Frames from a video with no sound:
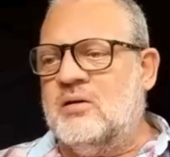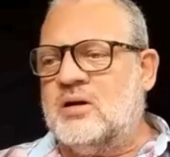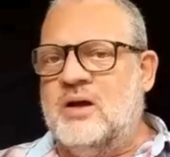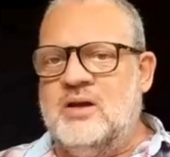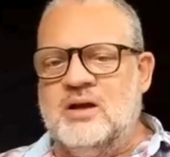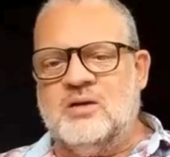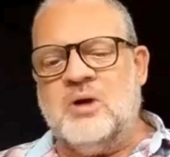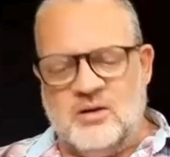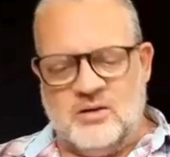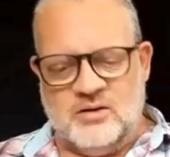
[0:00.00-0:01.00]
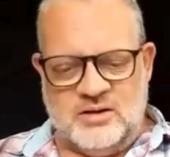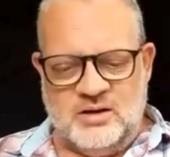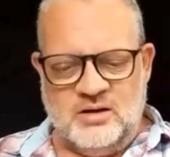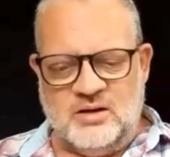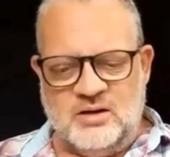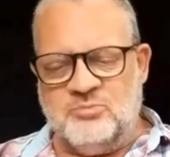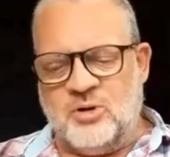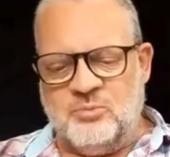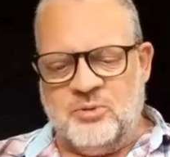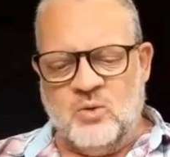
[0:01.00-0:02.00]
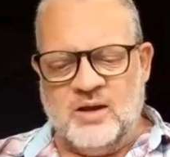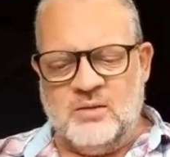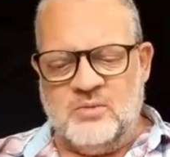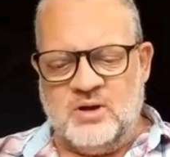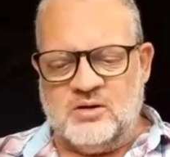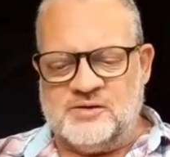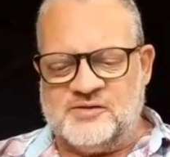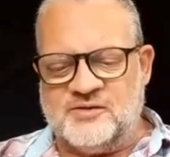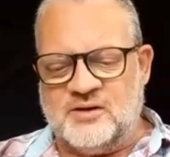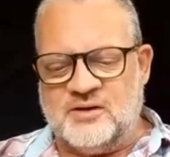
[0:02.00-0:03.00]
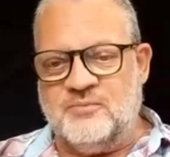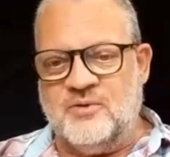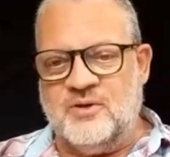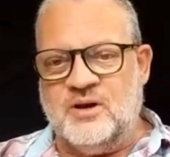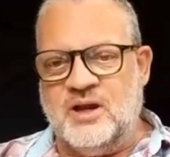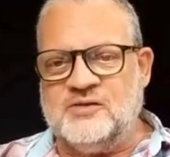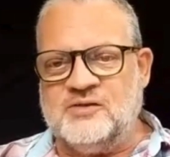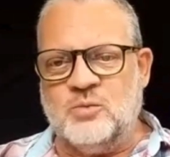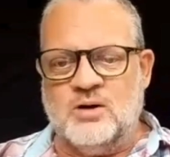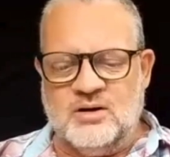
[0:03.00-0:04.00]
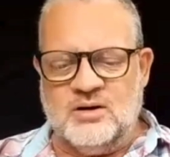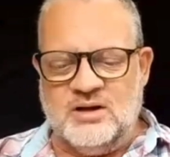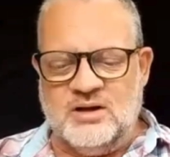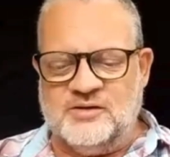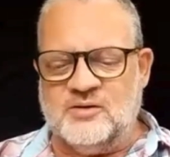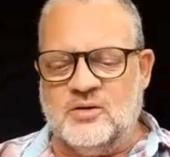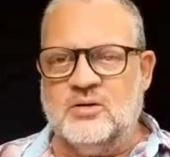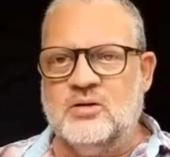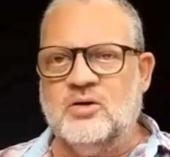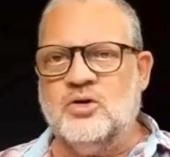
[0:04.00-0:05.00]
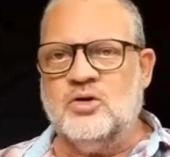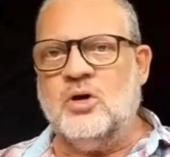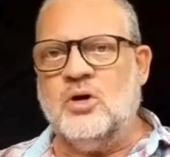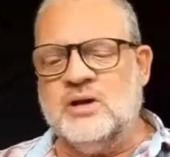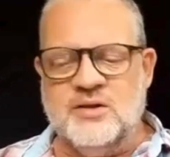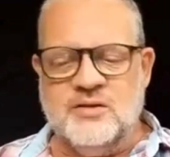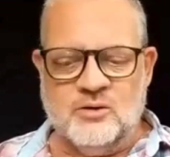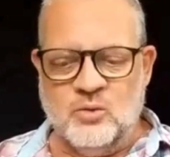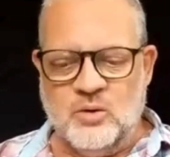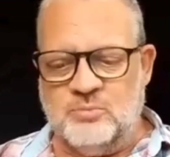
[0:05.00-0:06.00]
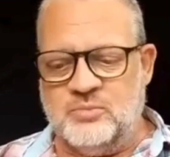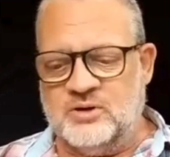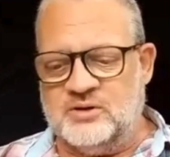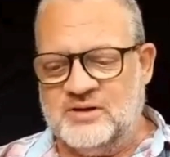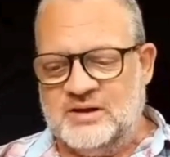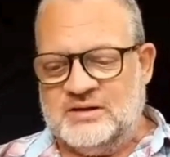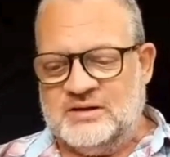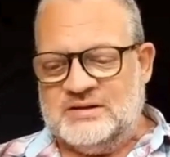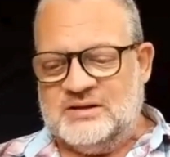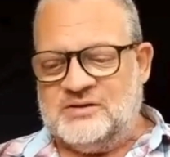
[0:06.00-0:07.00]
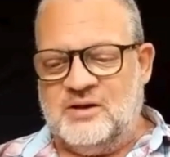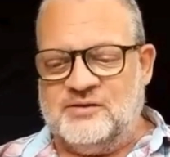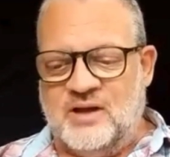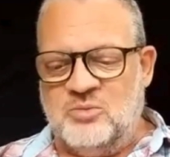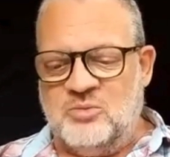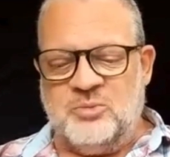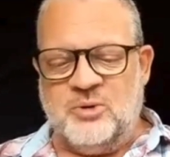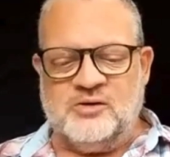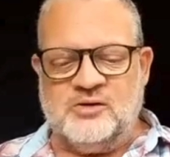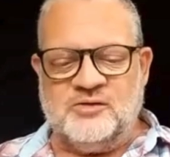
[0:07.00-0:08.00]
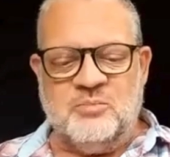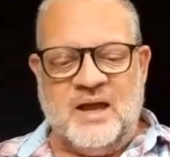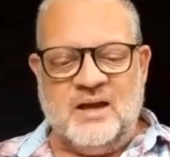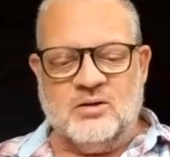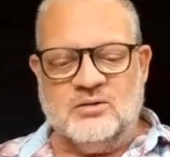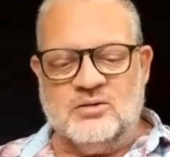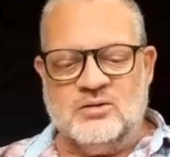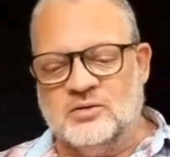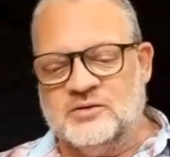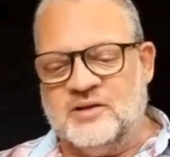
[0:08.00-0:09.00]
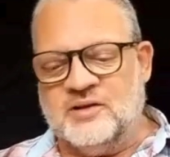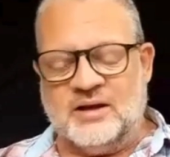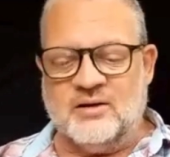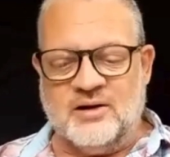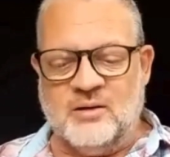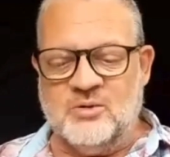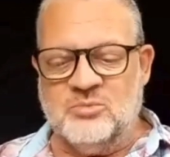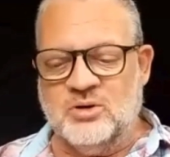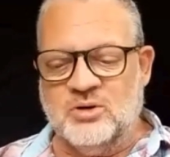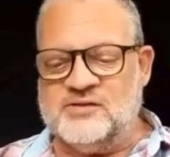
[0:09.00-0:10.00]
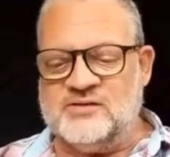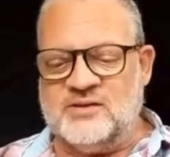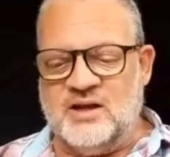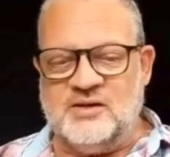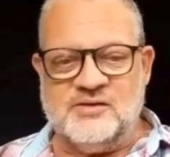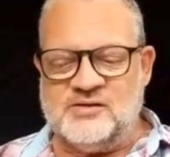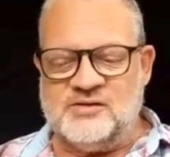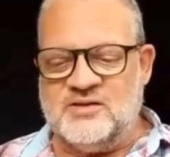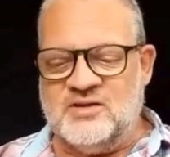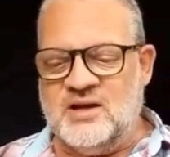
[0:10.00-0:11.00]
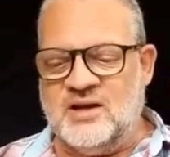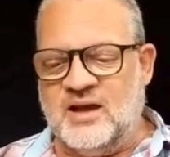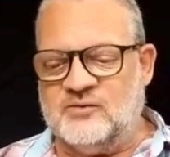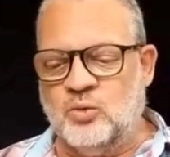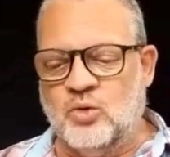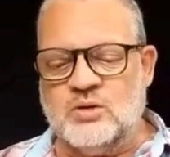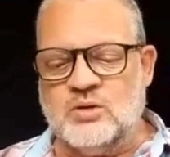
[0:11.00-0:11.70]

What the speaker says: are going about it in a proper way, because the next one is on non-lethal weapons. So there's now a proposed ban on tools like rubber bullets, tasers, tear gas,